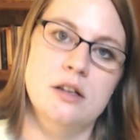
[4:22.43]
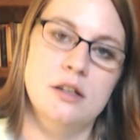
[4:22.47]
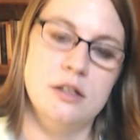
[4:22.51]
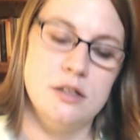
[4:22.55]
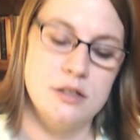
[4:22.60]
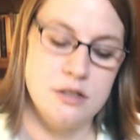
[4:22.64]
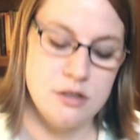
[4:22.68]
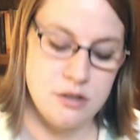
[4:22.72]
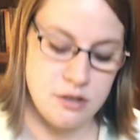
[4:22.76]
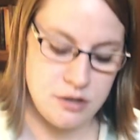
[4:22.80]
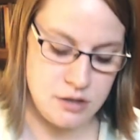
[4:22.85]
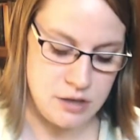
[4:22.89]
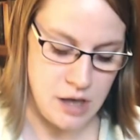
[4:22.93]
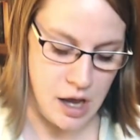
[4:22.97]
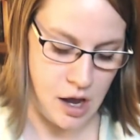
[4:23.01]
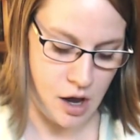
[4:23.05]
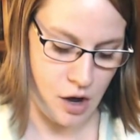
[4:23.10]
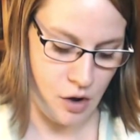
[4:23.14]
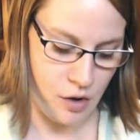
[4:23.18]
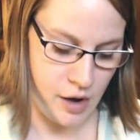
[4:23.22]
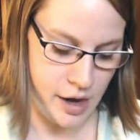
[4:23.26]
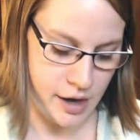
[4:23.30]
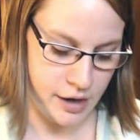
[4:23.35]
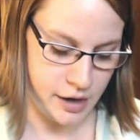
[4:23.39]
So
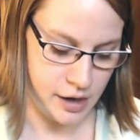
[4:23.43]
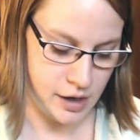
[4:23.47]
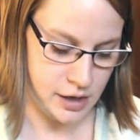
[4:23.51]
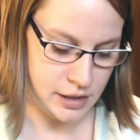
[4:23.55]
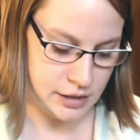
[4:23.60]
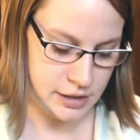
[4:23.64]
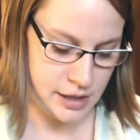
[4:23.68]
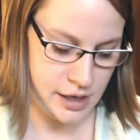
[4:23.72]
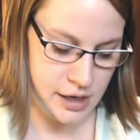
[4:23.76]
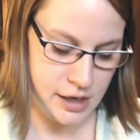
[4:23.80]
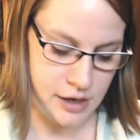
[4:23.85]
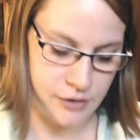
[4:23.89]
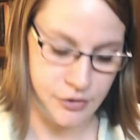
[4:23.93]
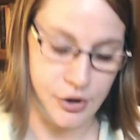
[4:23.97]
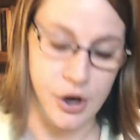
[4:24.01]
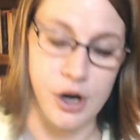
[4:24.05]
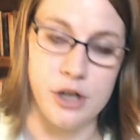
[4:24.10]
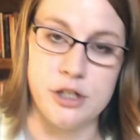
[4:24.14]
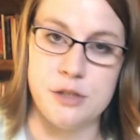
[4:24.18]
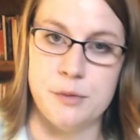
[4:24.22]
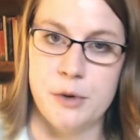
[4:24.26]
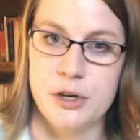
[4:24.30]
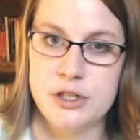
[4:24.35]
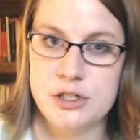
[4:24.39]
I got a gift
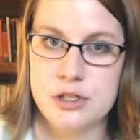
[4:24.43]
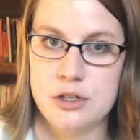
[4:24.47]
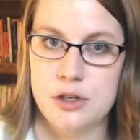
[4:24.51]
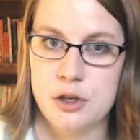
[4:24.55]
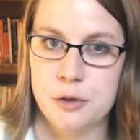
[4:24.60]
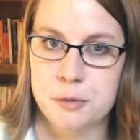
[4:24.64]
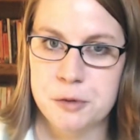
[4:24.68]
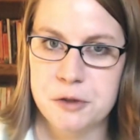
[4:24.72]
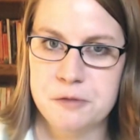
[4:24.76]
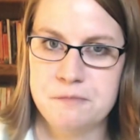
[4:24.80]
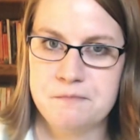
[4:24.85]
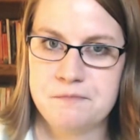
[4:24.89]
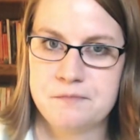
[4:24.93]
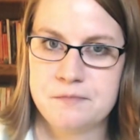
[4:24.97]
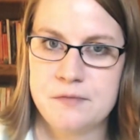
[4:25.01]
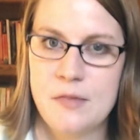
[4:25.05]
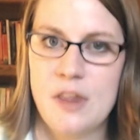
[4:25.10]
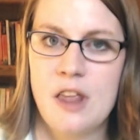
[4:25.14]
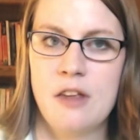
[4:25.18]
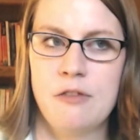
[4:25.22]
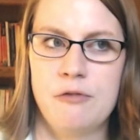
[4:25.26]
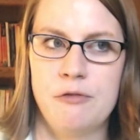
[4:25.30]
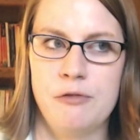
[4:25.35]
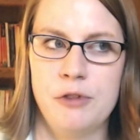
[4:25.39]
card to Barnes & Noble.
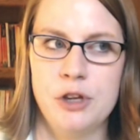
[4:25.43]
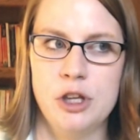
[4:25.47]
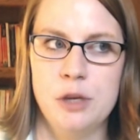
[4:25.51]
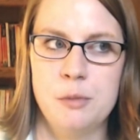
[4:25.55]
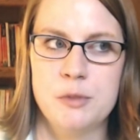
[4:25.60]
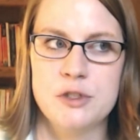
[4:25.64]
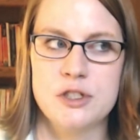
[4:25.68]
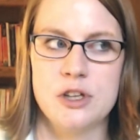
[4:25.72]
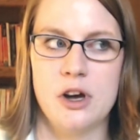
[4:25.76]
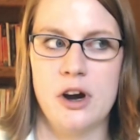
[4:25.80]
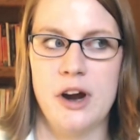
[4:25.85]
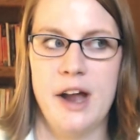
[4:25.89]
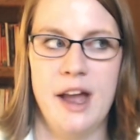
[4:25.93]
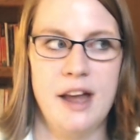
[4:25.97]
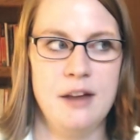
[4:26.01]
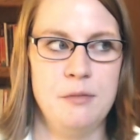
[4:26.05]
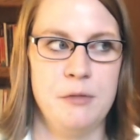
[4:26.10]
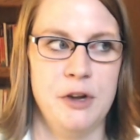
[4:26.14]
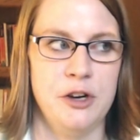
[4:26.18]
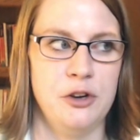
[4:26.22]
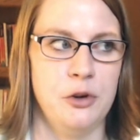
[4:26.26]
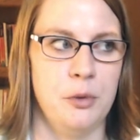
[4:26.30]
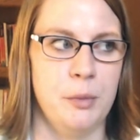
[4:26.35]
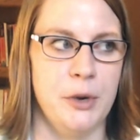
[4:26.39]
Really bizarre. I hadn't
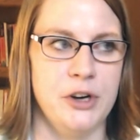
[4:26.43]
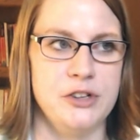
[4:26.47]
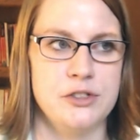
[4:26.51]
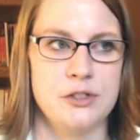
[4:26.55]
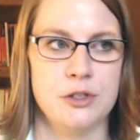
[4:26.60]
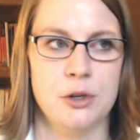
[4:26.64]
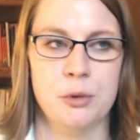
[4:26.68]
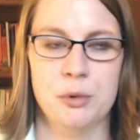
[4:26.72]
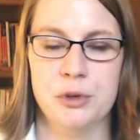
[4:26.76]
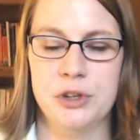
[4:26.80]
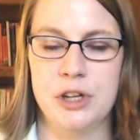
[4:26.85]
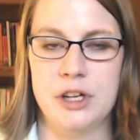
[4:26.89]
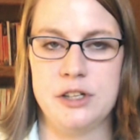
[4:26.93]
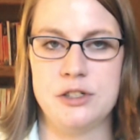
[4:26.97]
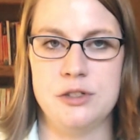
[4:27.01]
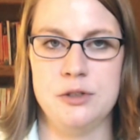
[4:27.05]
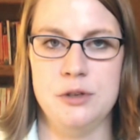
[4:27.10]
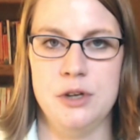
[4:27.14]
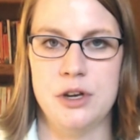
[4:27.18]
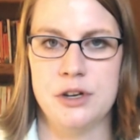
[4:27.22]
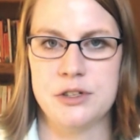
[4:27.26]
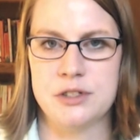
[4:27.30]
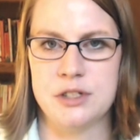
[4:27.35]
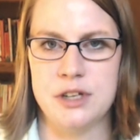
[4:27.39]
been to a Barnes & Noble in like two
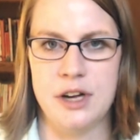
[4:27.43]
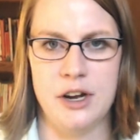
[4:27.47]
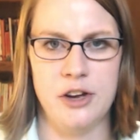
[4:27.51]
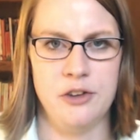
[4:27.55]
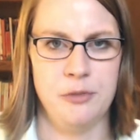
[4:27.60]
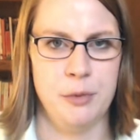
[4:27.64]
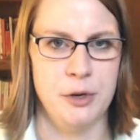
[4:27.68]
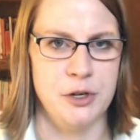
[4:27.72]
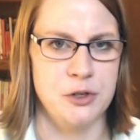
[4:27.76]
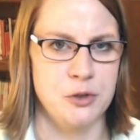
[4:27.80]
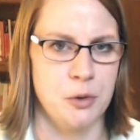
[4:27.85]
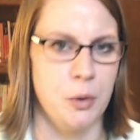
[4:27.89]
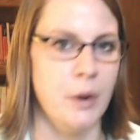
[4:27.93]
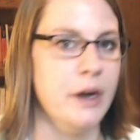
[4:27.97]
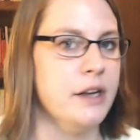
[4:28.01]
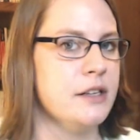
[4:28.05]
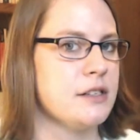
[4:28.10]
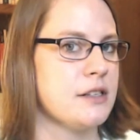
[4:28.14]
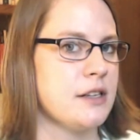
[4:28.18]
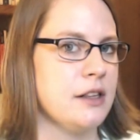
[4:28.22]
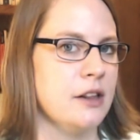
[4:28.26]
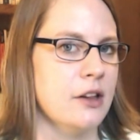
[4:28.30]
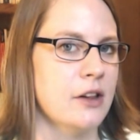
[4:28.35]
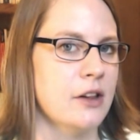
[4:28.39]
years, and now I've been twice in the